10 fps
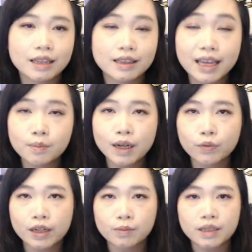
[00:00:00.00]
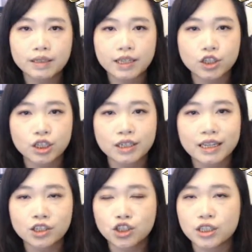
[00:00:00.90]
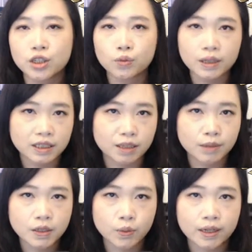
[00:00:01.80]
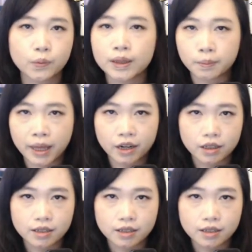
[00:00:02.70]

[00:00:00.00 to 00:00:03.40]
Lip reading: Then my recommendation is just to redeem this one with medals.